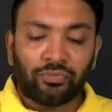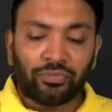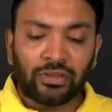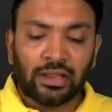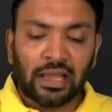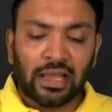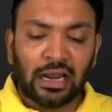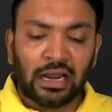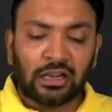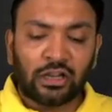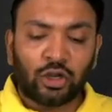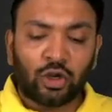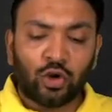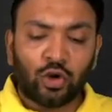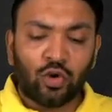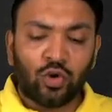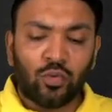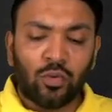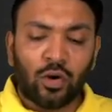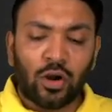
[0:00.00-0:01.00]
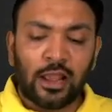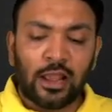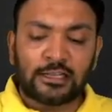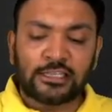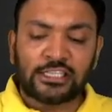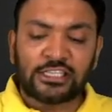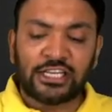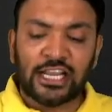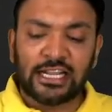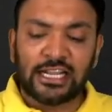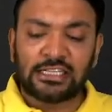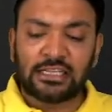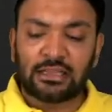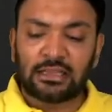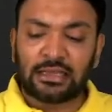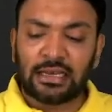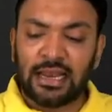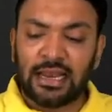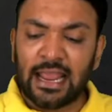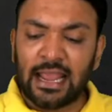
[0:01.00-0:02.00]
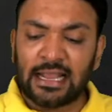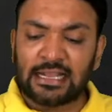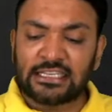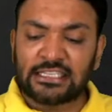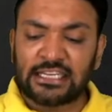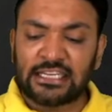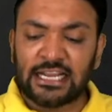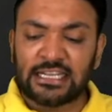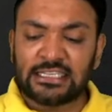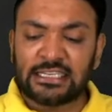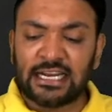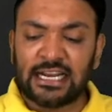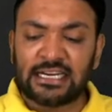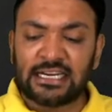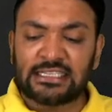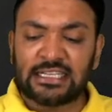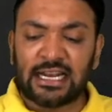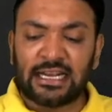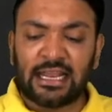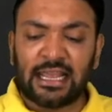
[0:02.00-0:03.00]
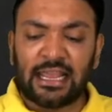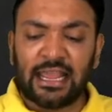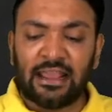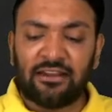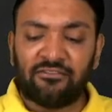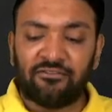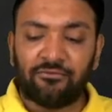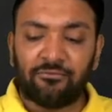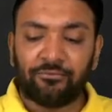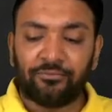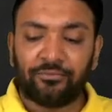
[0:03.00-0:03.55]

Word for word: there are three exchange rates that he gave.